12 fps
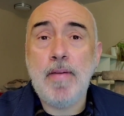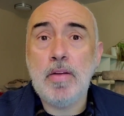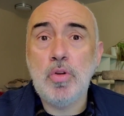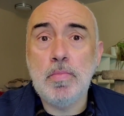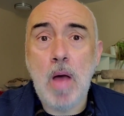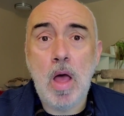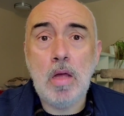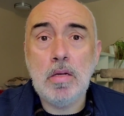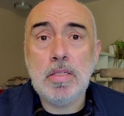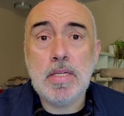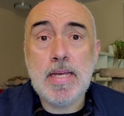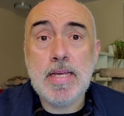Du
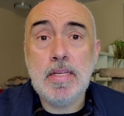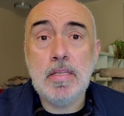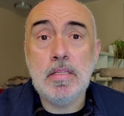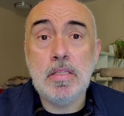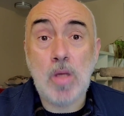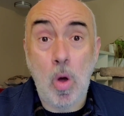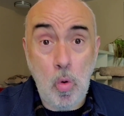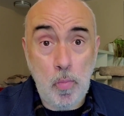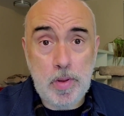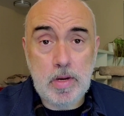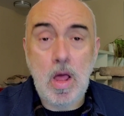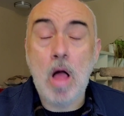Monde is
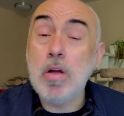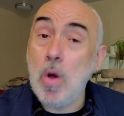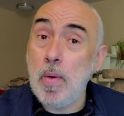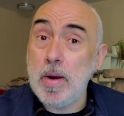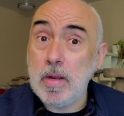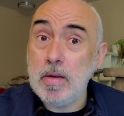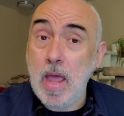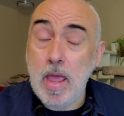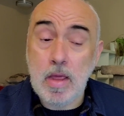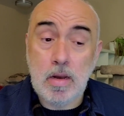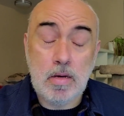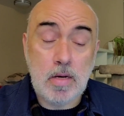open, I'll go in
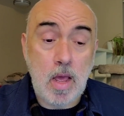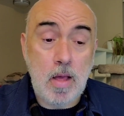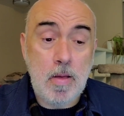and